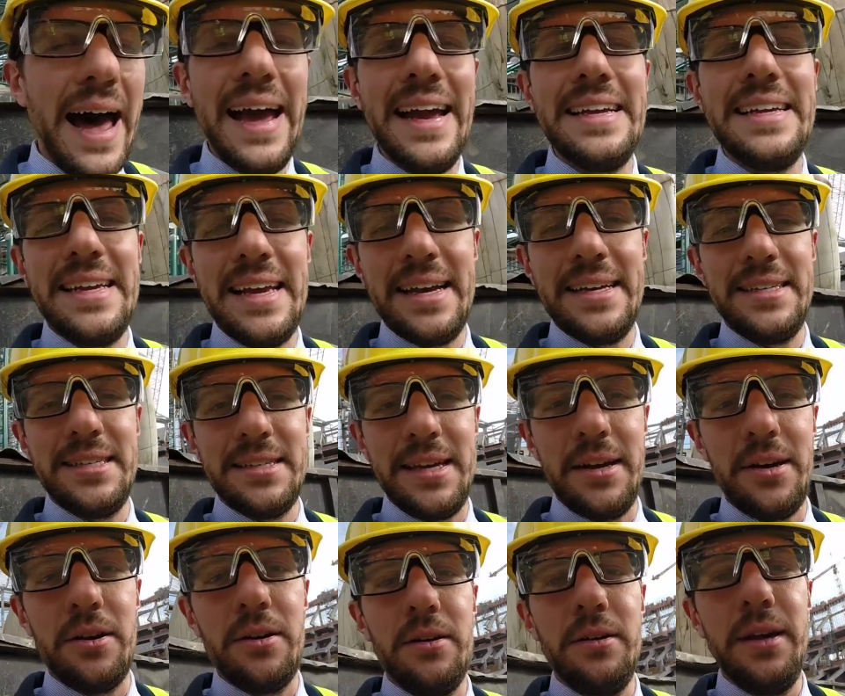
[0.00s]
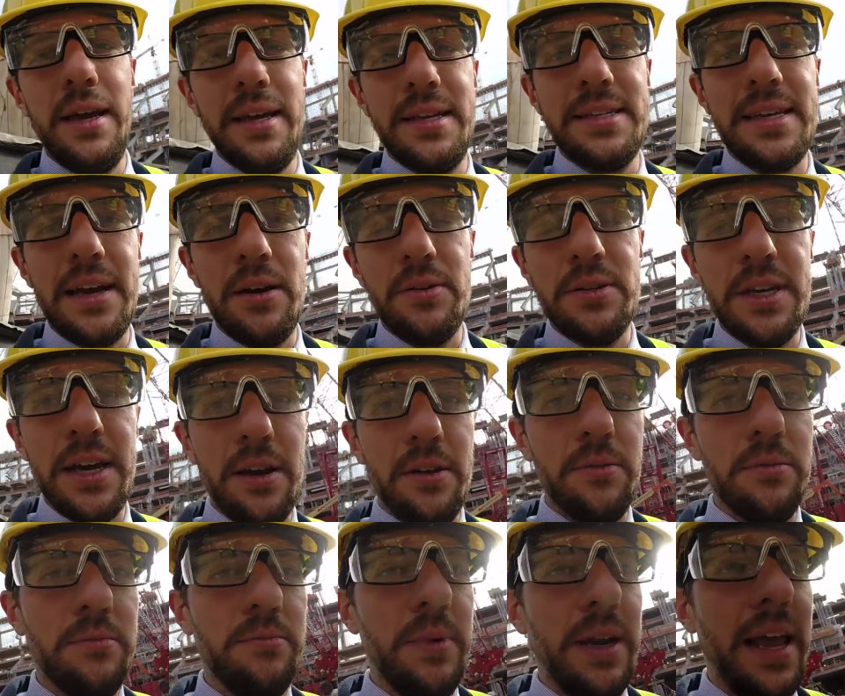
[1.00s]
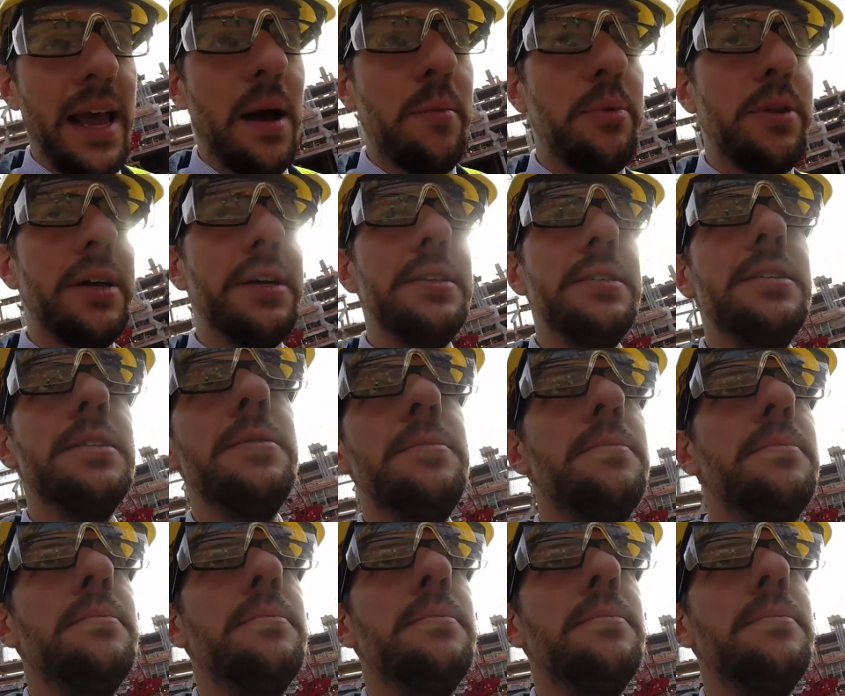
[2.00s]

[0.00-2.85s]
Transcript: IDS Center in downtown Minneapolis.